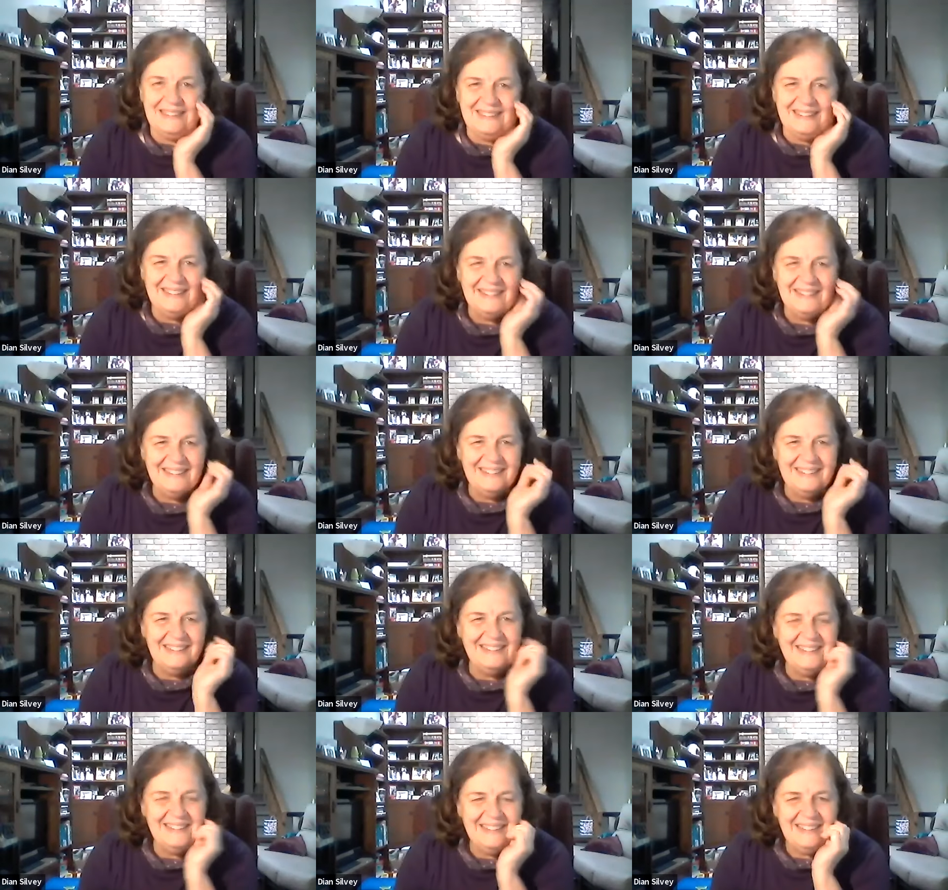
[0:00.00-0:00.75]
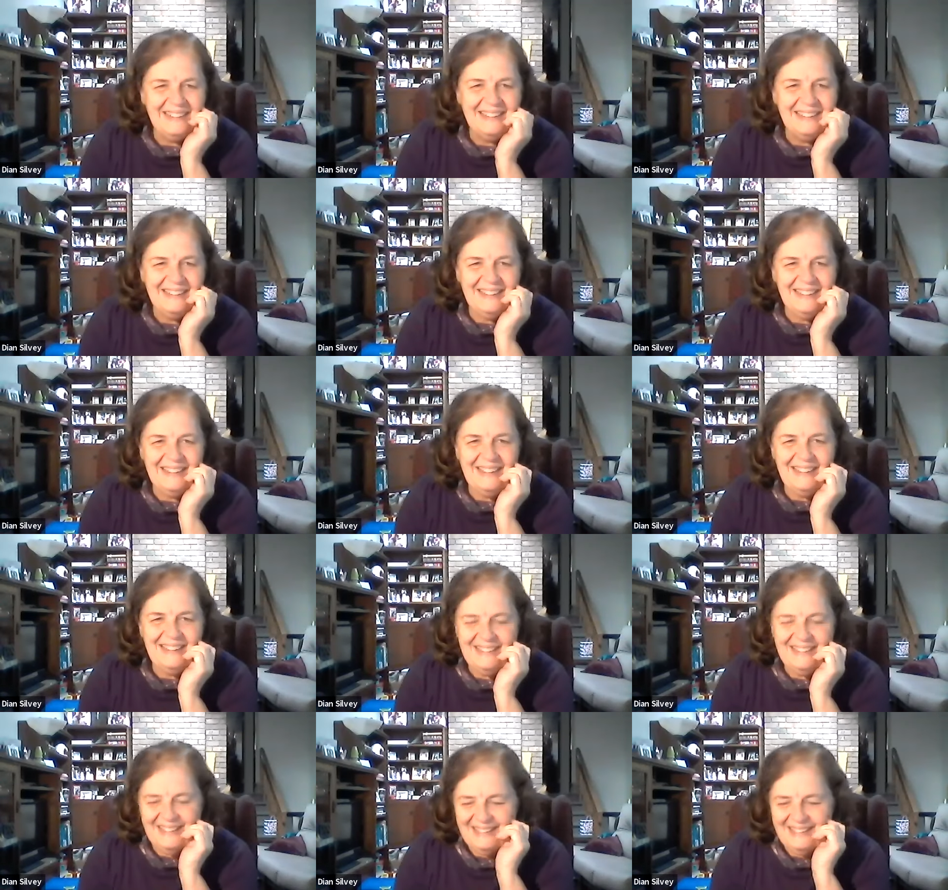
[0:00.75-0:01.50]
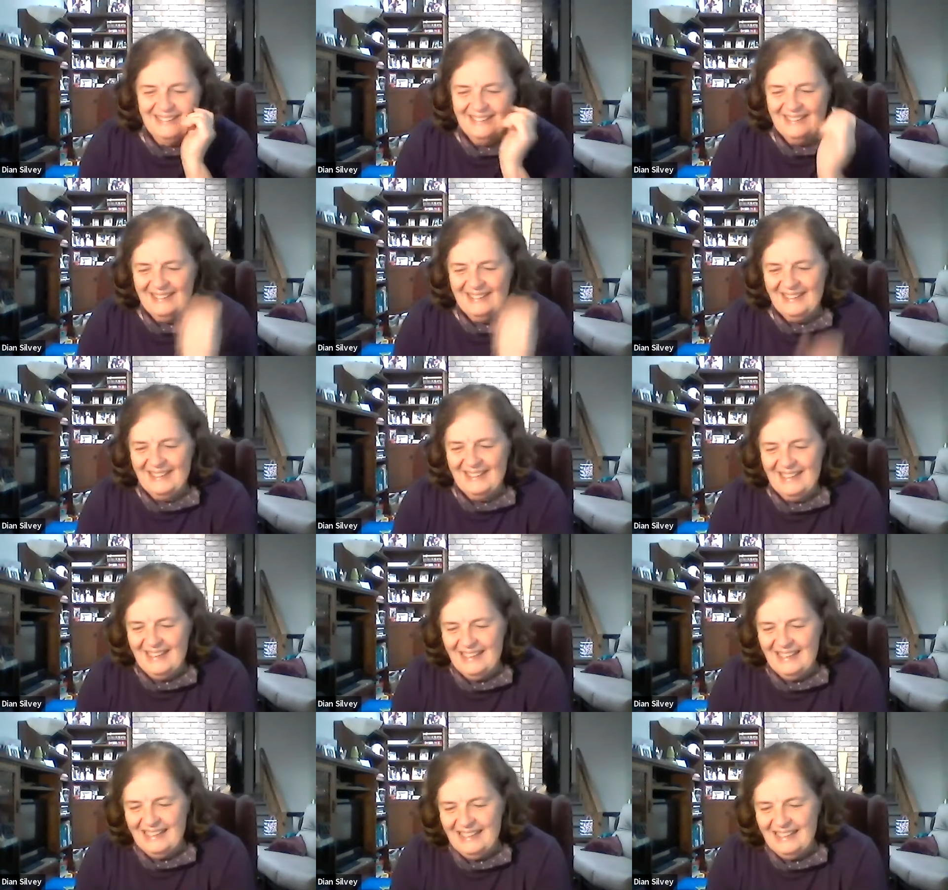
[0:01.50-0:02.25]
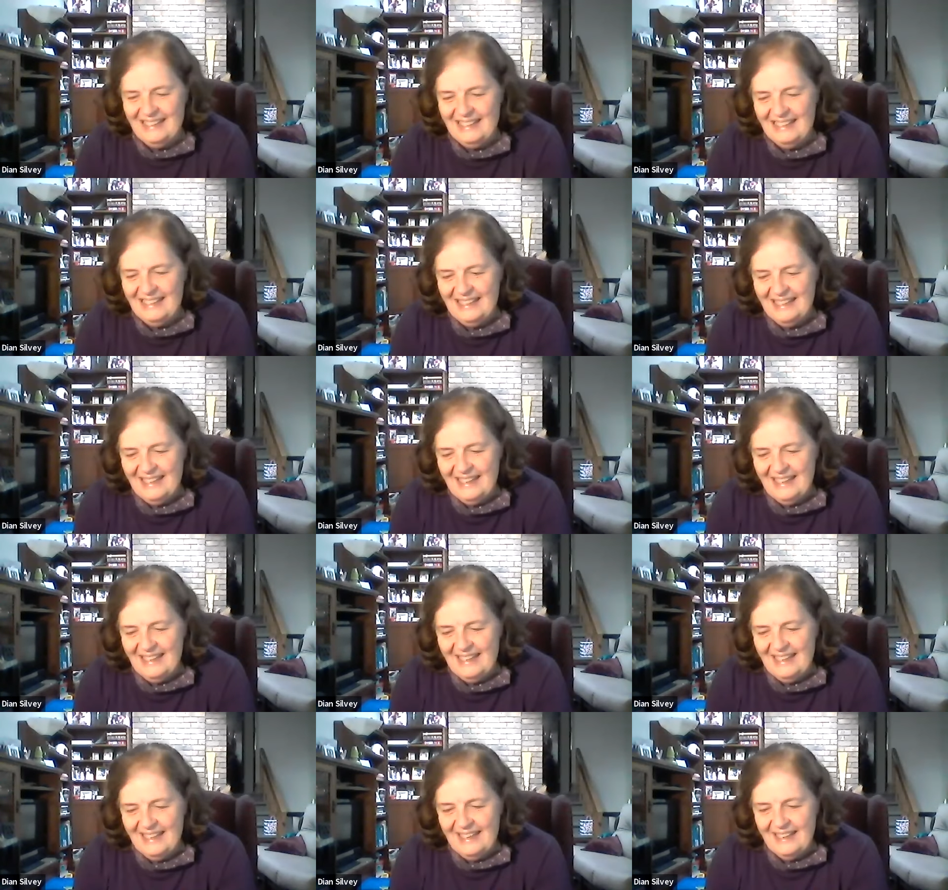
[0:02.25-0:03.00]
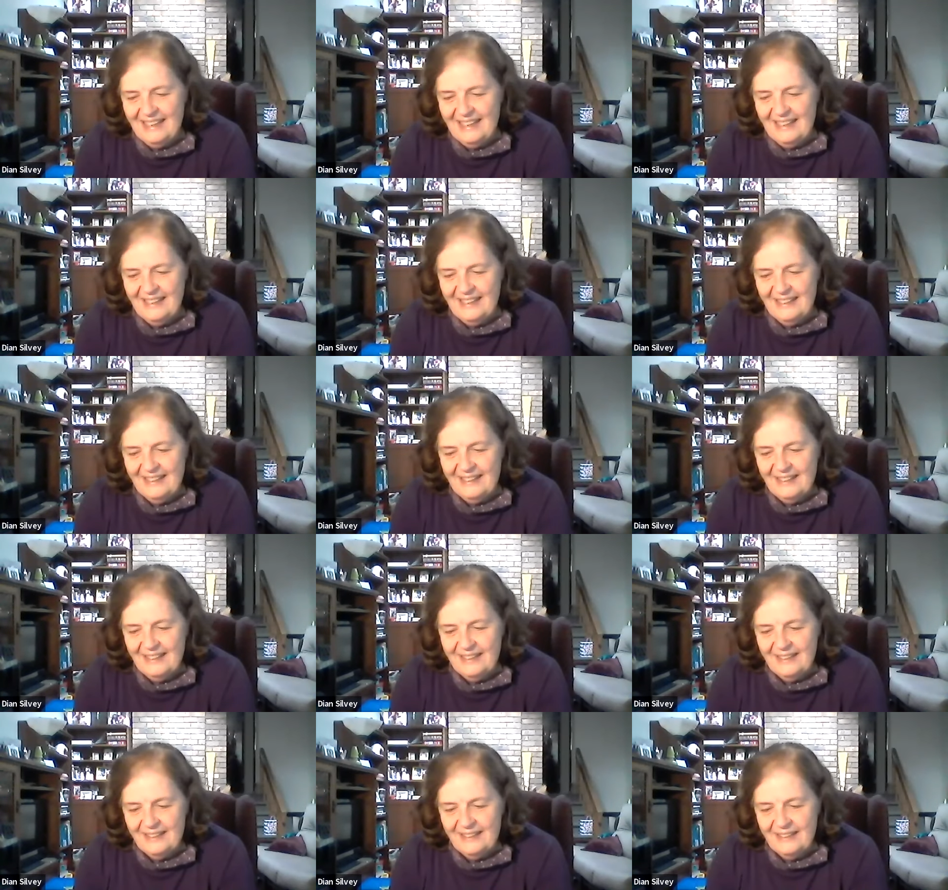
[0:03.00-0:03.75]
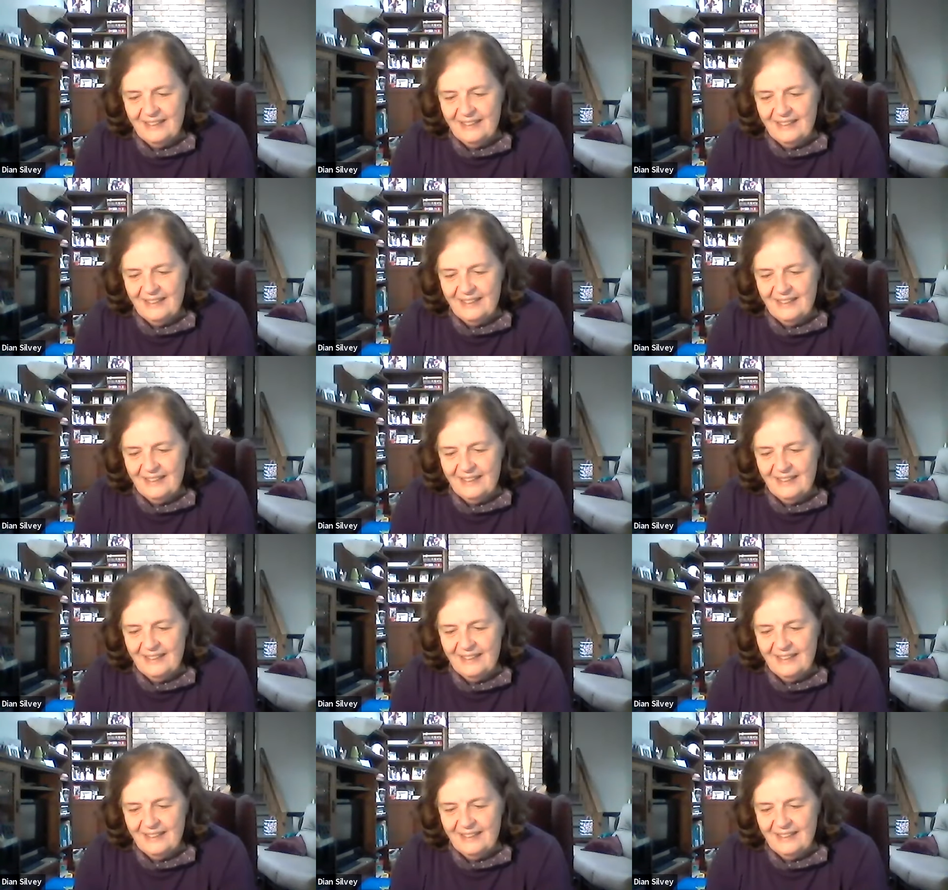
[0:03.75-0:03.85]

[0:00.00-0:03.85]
(no one is talking)